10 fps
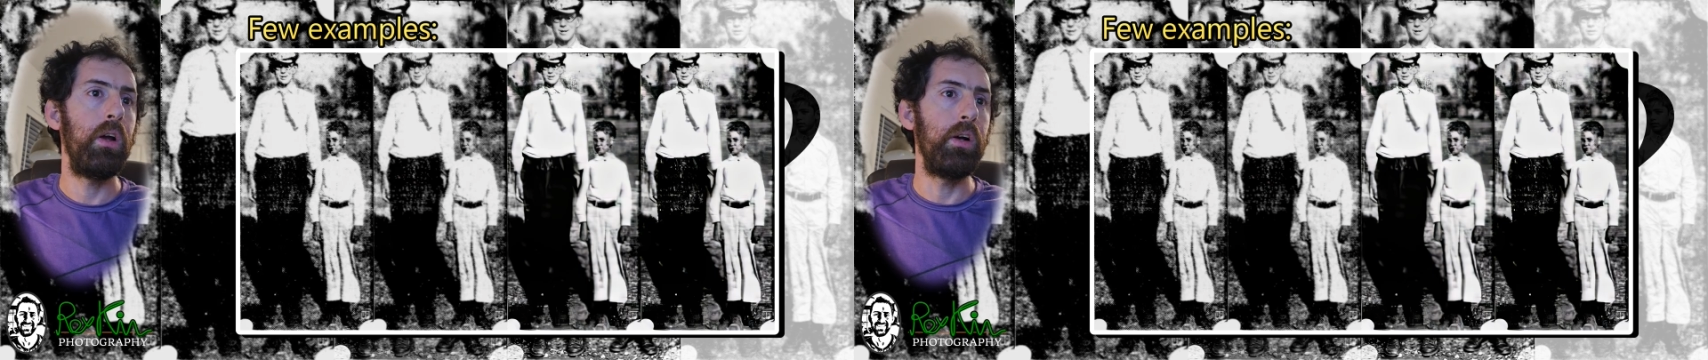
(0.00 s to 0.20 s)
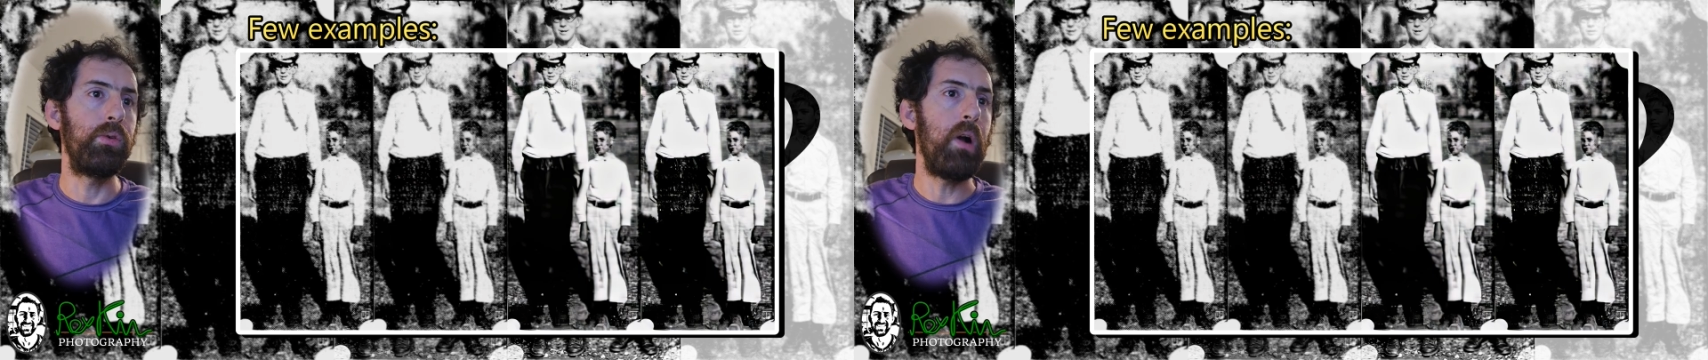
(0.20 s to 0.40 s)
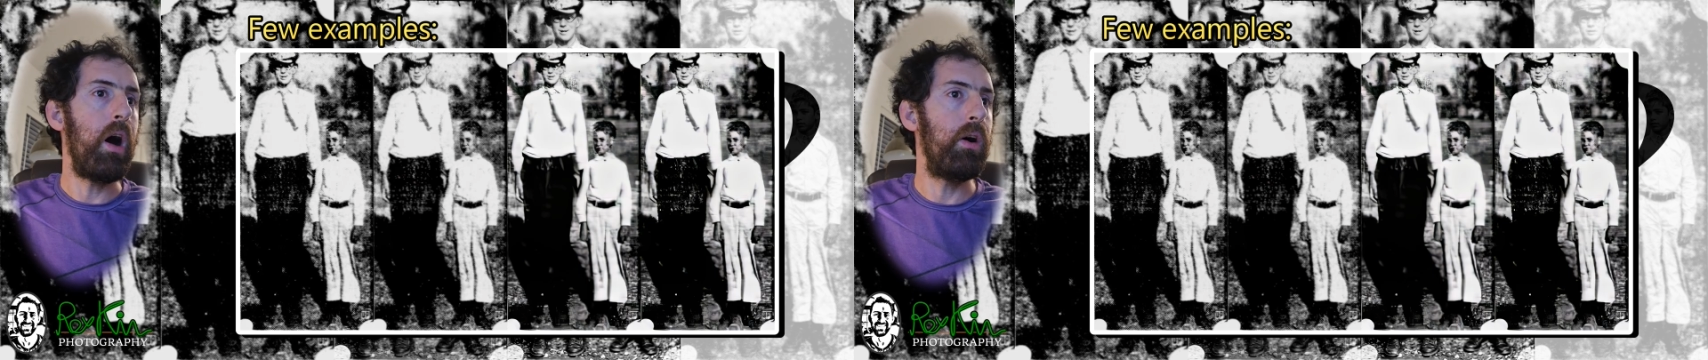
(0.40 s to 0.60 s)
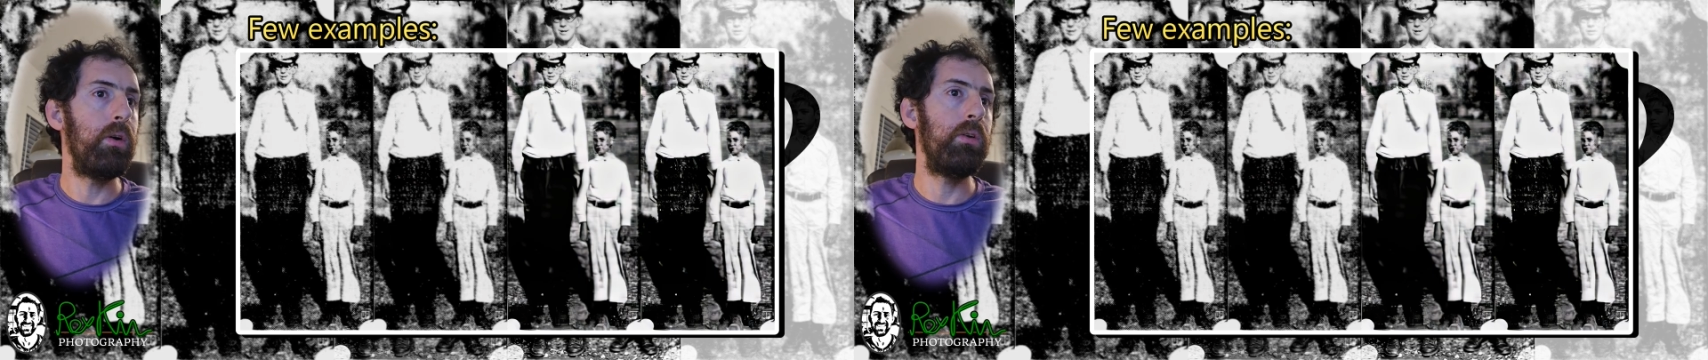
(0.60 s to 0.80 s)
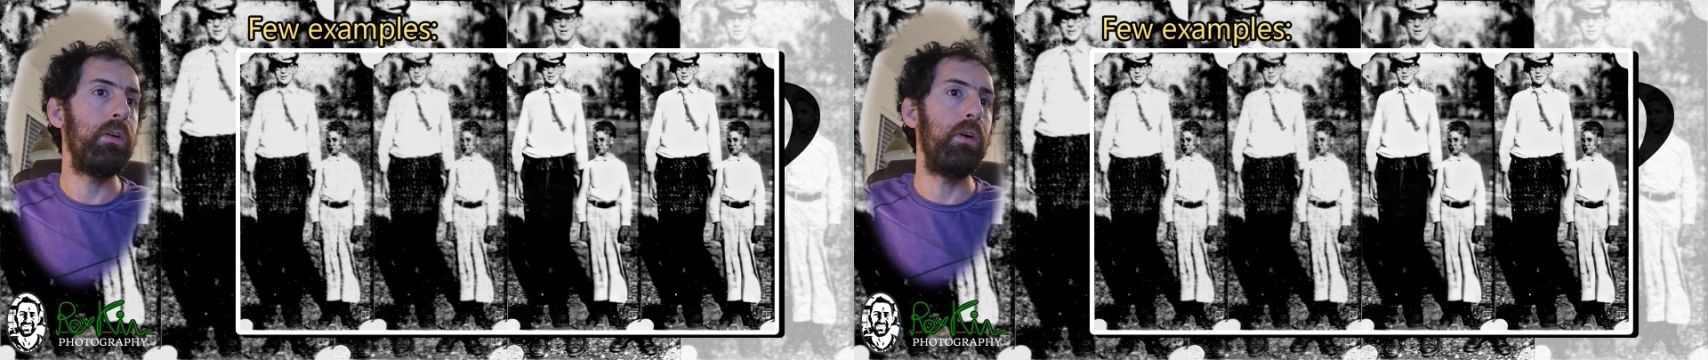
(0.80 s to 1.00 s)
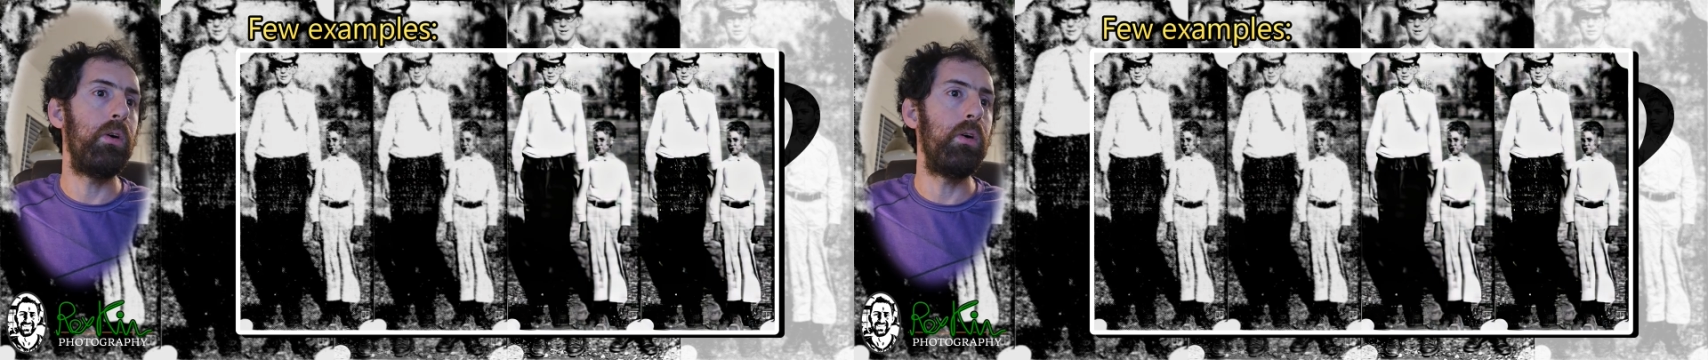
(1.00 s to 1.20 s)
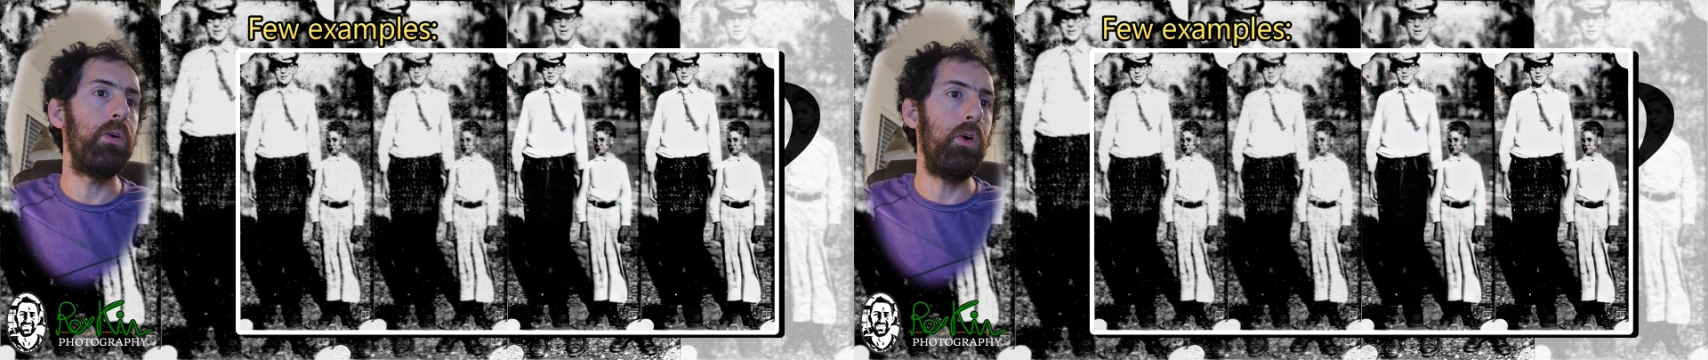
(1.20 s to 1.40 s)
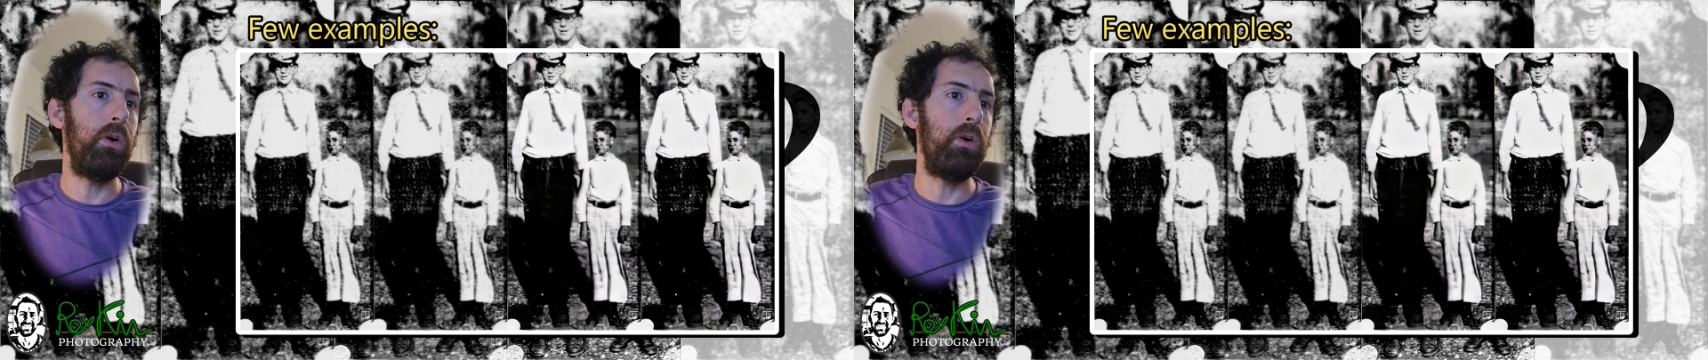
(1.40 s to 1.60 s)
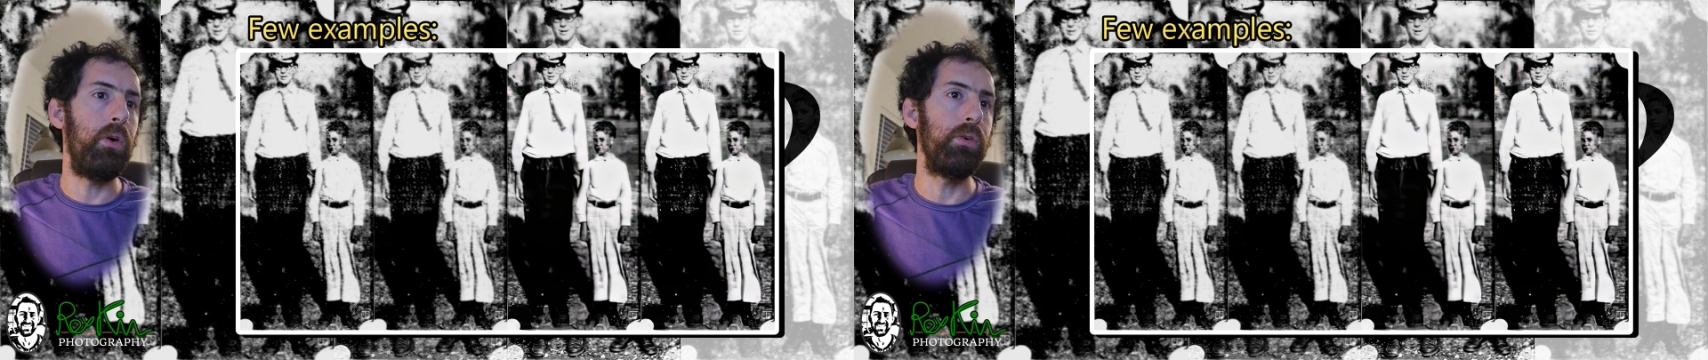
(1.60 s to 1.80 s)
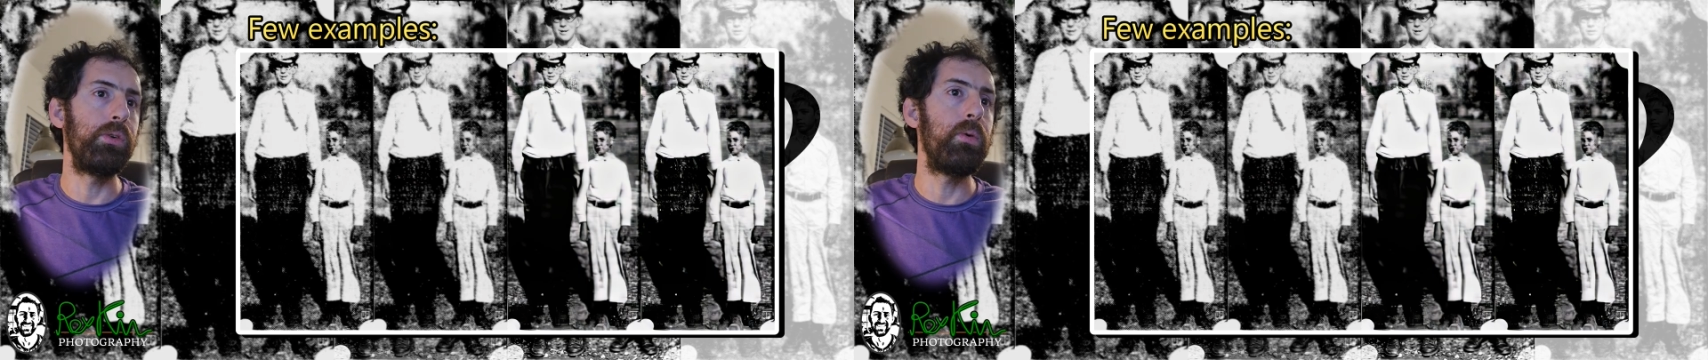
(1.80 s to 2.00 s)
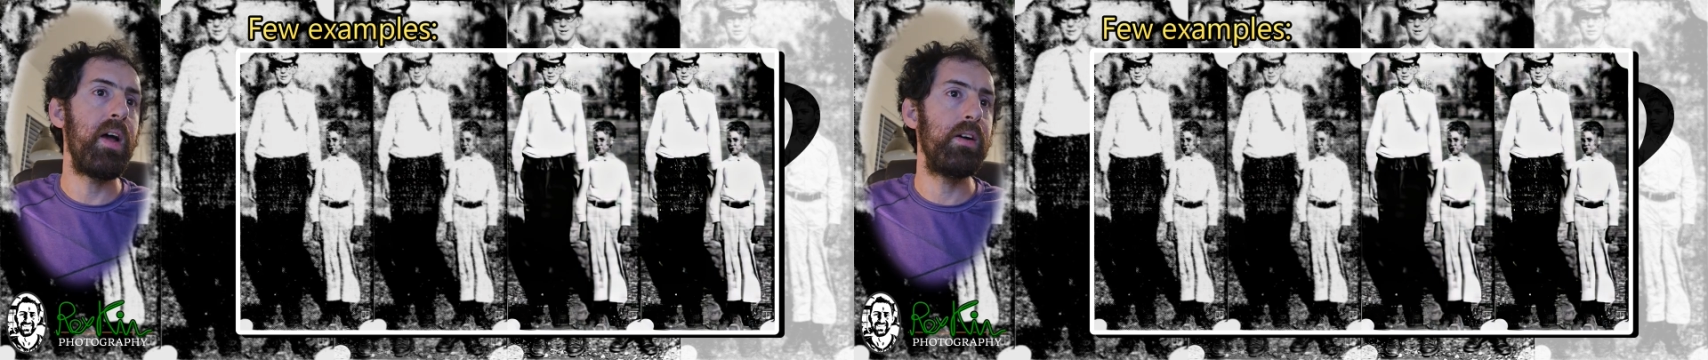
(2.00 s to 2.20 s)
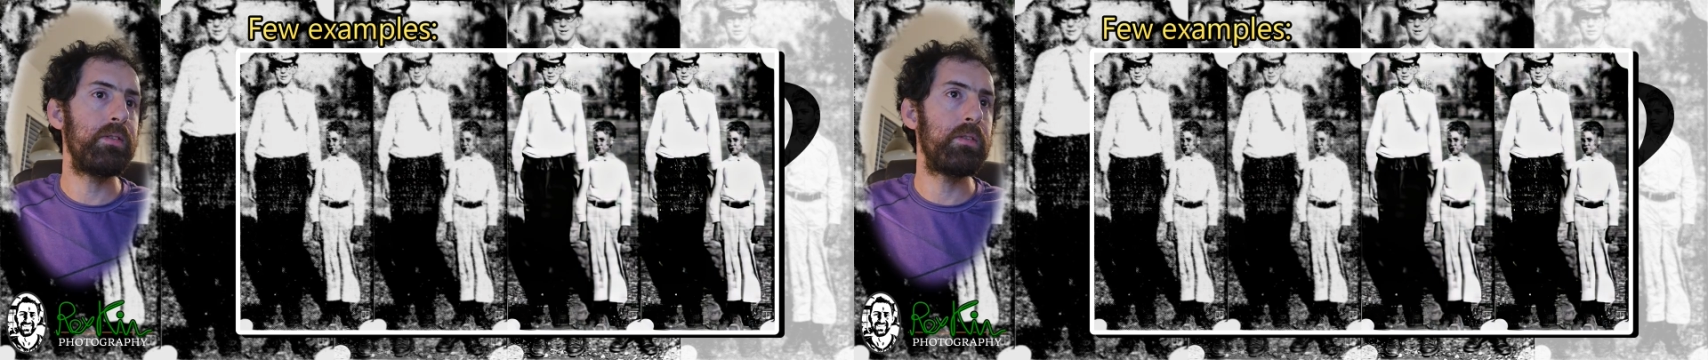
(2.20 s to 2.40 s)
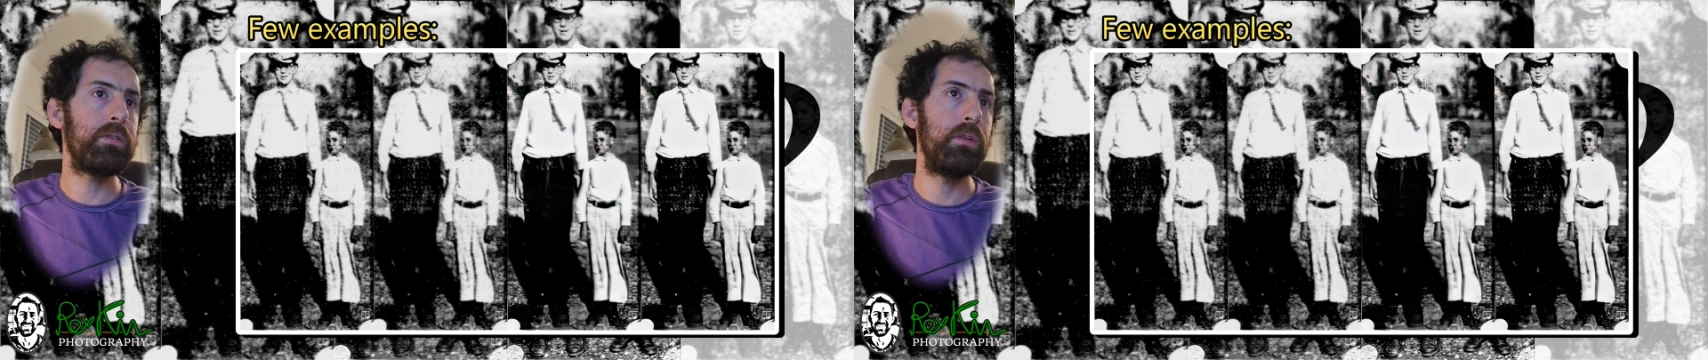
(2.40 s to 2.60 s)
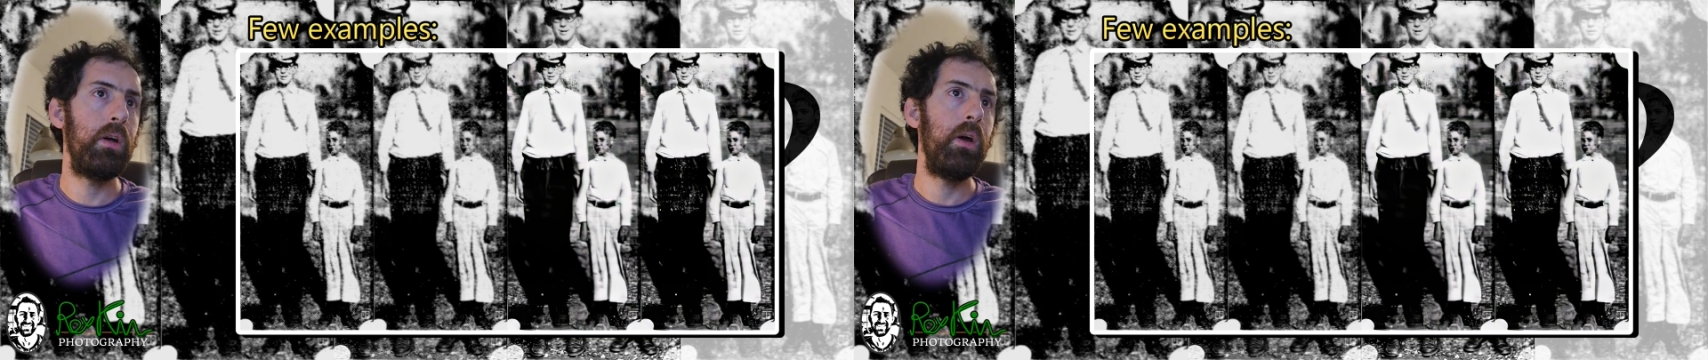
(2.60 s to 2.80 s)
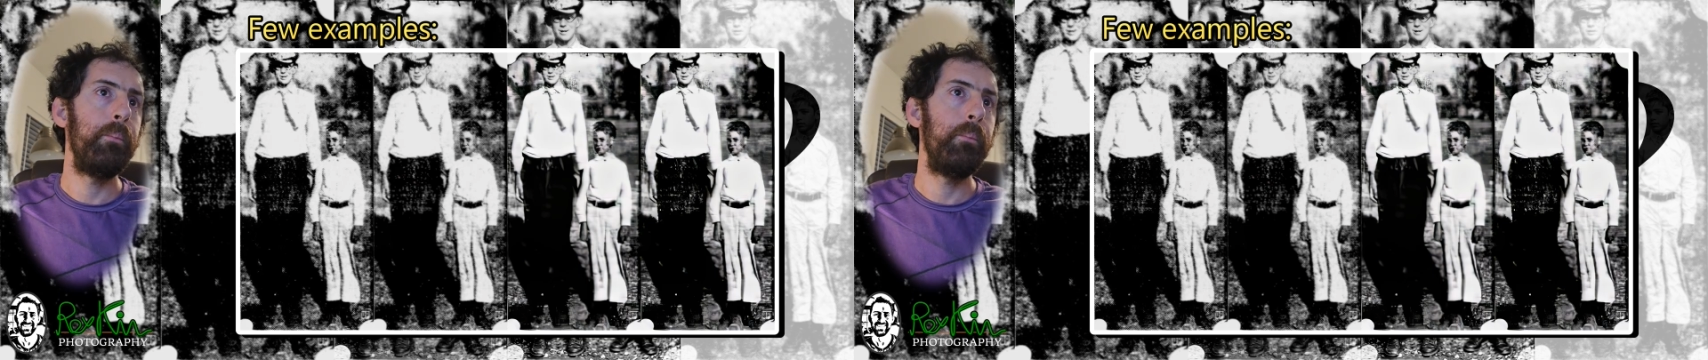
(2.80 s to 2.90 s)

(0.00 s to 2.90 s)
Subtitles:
a ground, or grass,